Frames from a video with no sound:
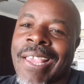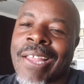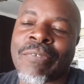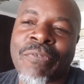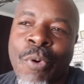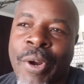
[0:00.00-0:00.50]

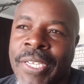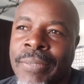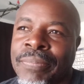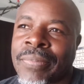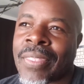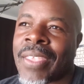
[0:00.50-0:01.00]

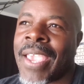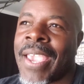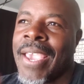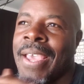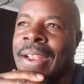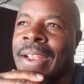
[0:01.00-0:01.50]
California,
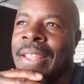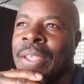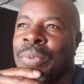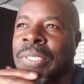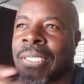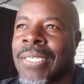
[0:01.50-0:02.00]
and
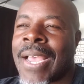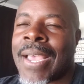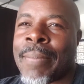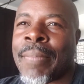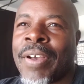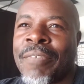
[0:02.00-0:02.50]
there was a
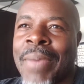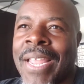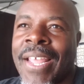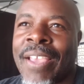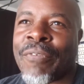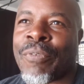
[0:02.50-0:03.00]
time of my
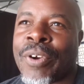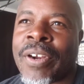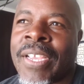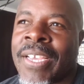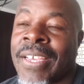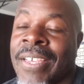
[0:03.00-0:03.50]
life
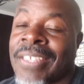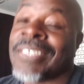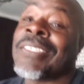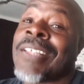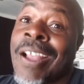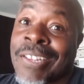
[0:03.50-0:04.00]
where
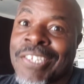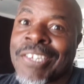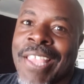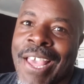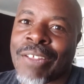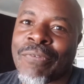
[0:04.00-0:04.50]

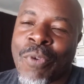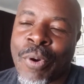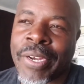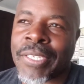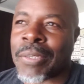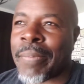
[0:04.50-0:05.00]
Stockton,
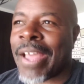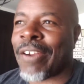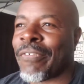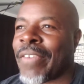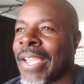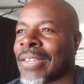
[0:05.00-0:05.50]
California, as a matter
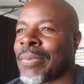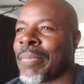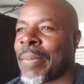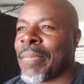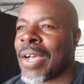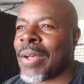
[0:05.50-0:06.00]
of fact,
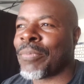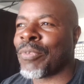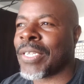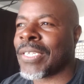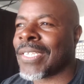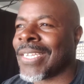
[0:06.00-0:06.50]
my mom
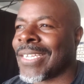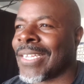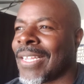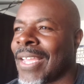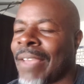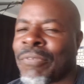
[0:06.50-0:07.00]
would,
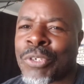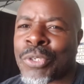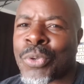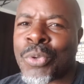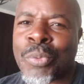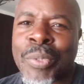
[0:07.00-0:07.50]
after
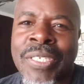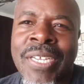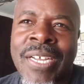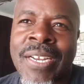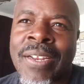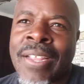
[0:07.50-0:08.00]
school was
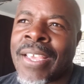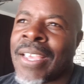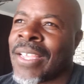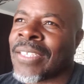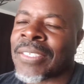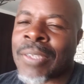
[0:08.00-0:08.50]
done,
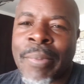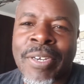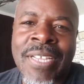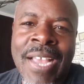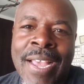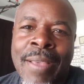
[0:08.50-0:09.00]

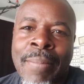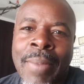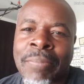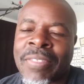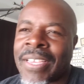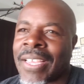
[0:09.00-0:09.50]
summertime,
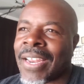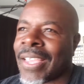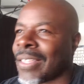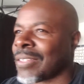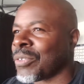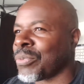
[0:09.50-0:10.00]
I'm thinking I
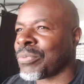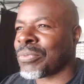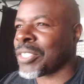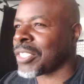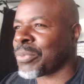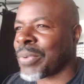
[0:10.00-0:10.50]
get to
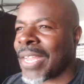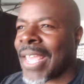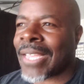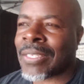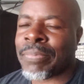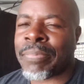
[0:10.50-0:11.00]
just
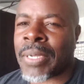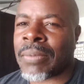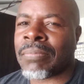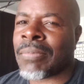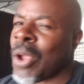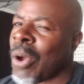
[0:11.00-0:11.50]
relax,
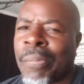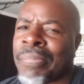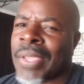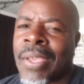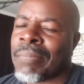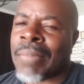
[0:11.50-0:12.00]
but no,
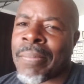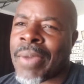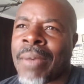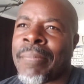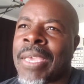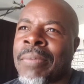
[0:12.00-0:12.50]
my
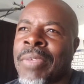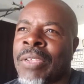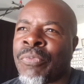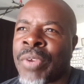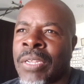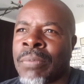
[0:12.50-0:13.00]
mom made
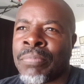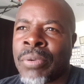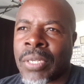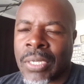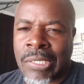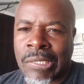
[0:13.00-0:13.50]
me read
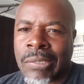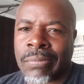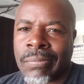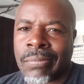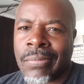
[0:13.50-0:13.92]
books